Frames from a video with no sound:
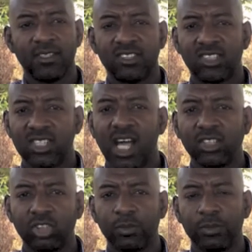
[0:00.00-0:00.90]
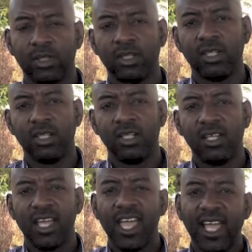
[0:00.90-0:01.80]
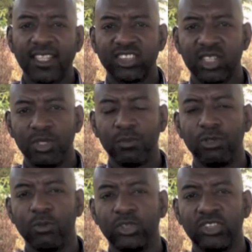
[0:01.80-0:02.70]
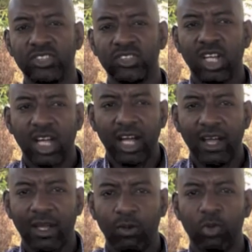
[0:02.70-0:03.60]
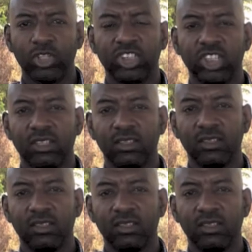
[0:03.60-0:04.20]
Startup SME promoters are watching.